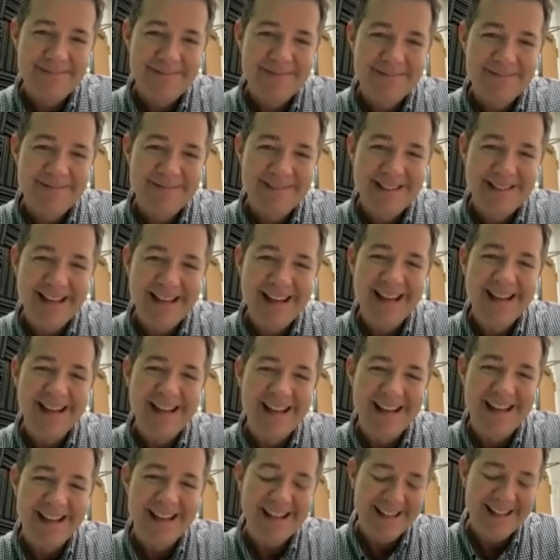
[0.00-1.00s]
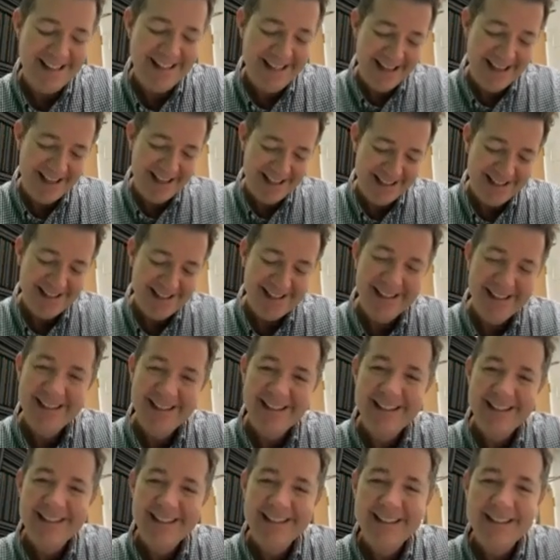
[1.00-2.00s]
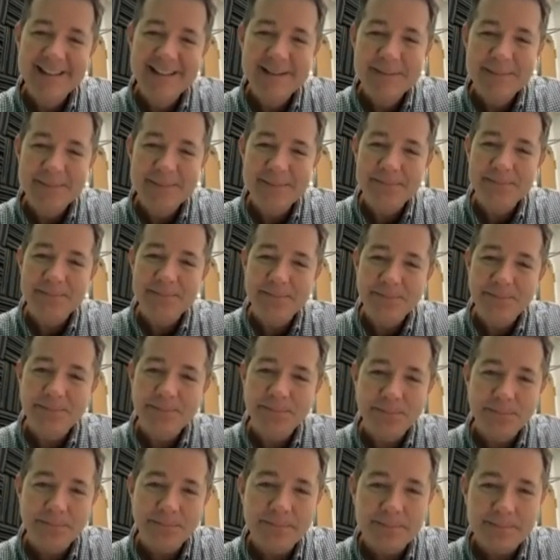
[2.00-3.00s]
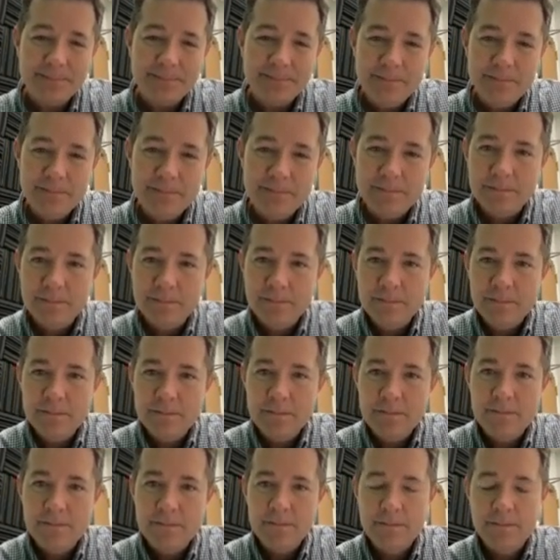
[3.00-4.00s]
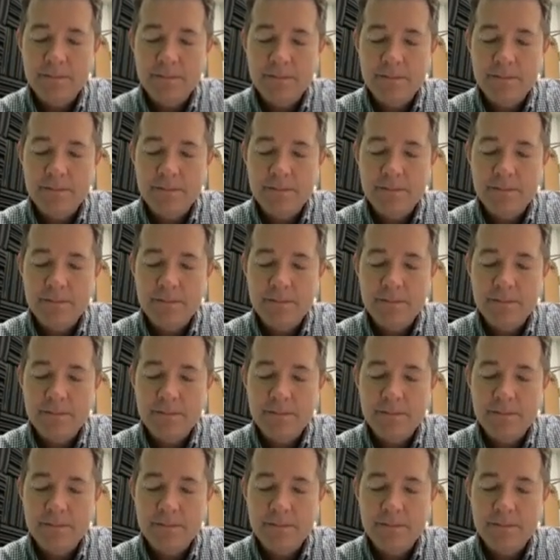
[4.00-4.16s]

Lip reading: No words are spoken by the person on screen.